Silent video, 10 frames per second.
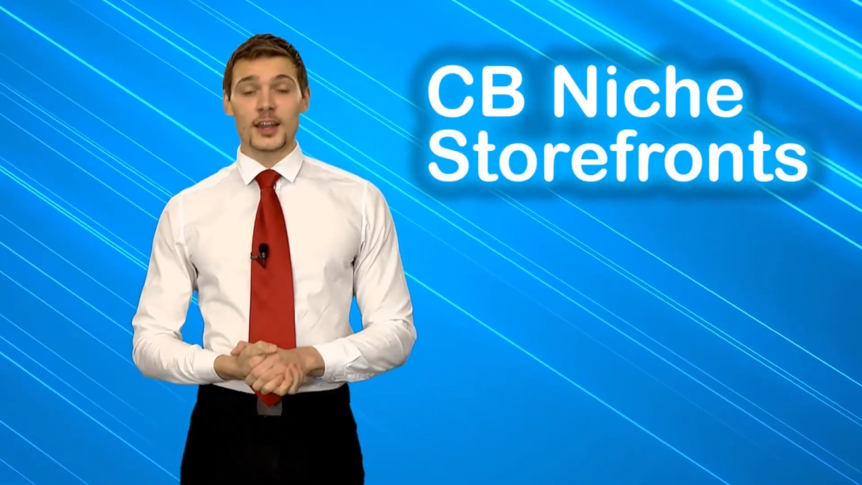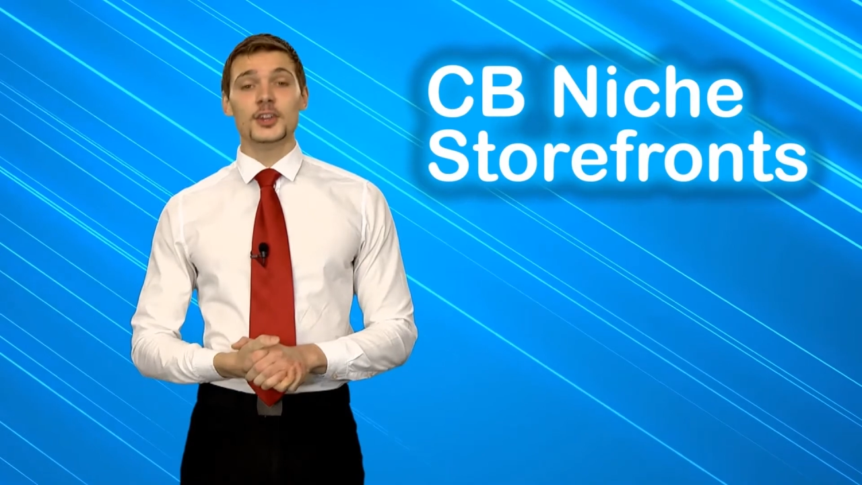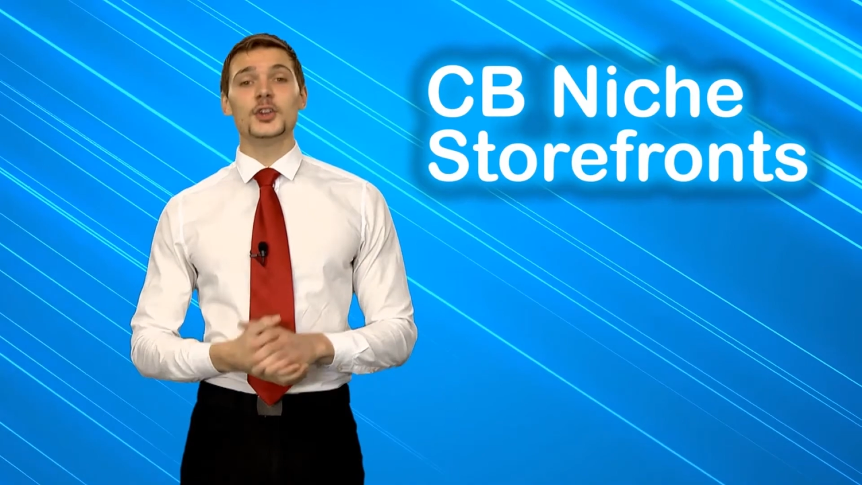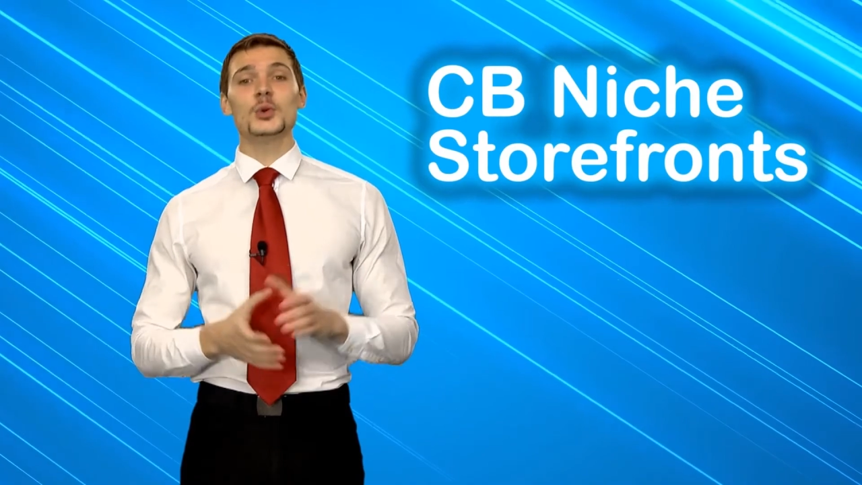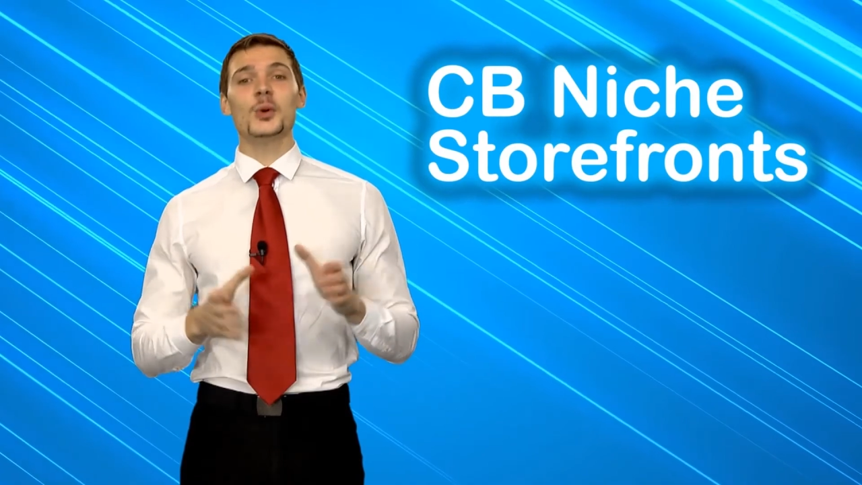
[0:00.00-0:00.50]

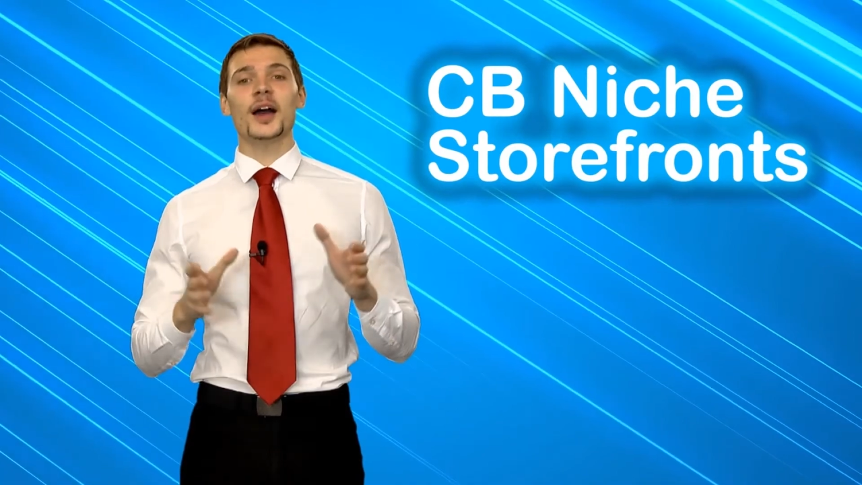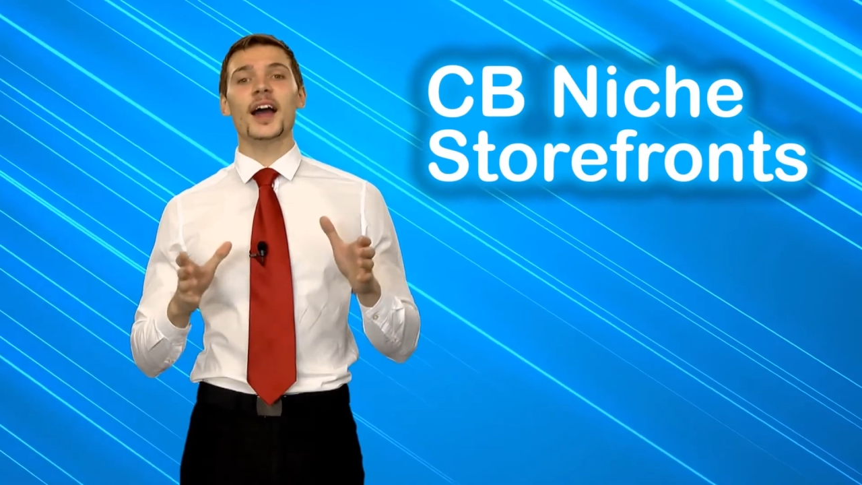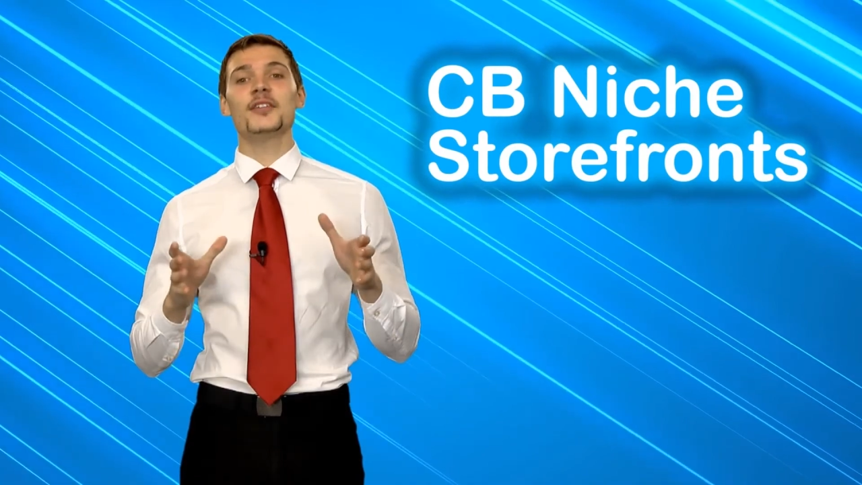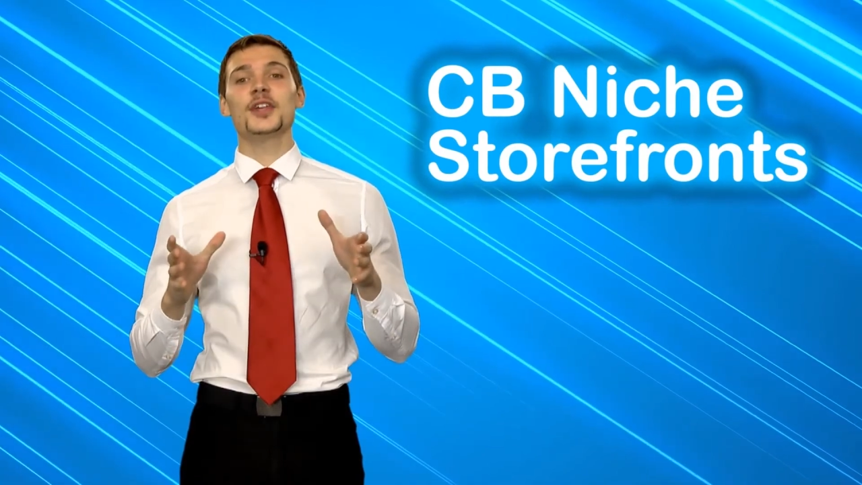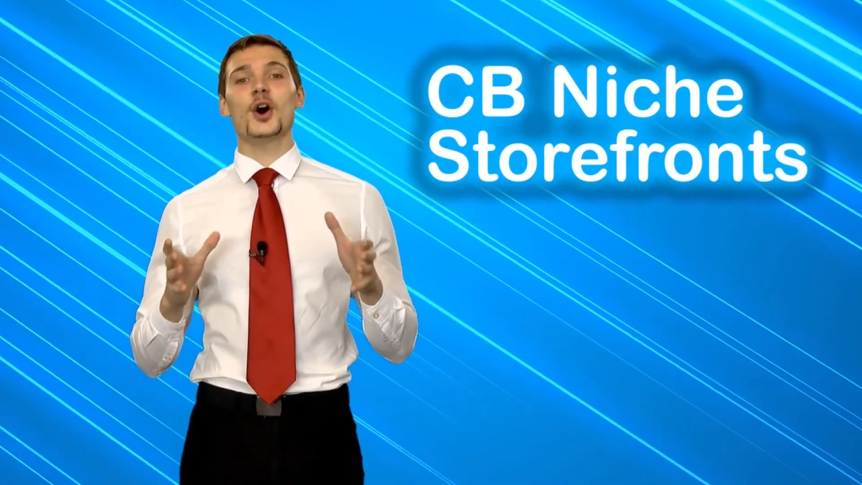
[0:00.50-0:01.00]
you will
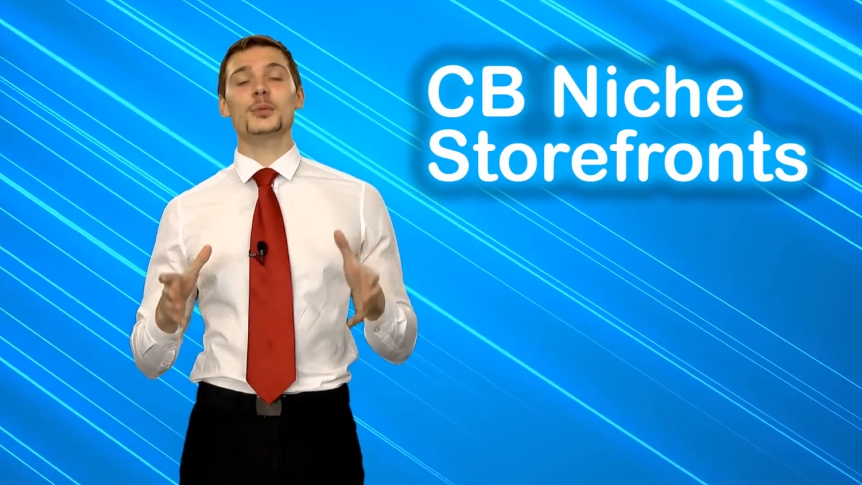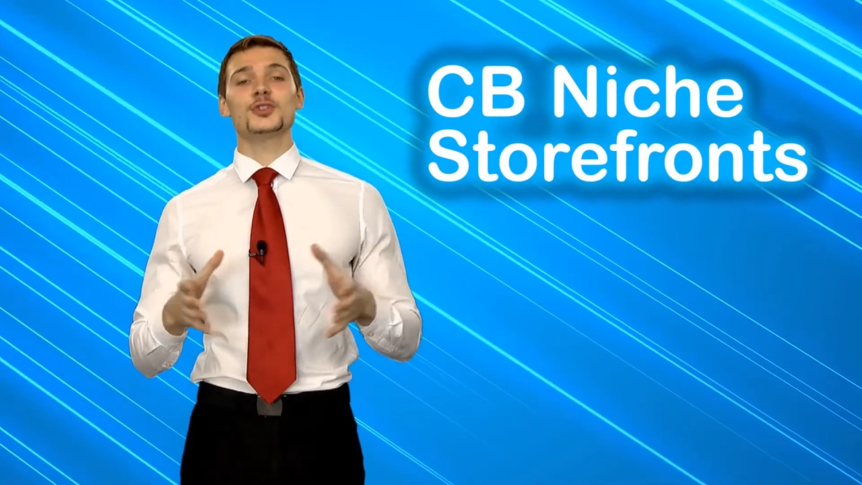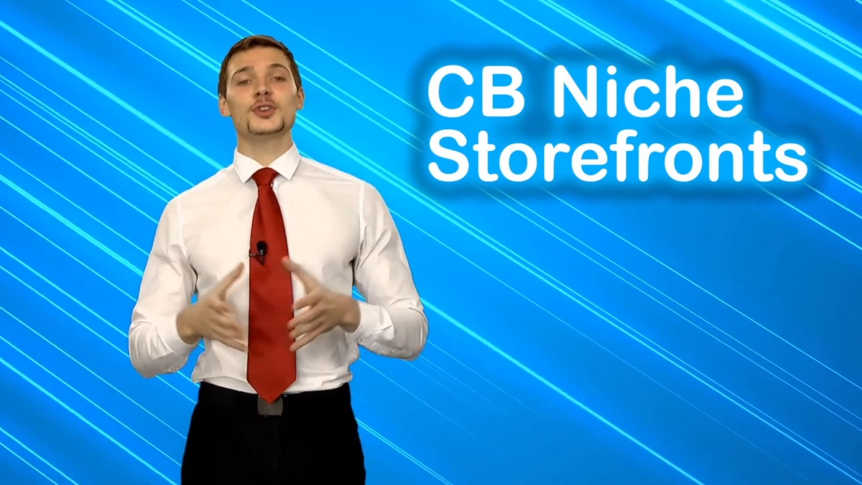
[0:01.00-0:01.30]
have the option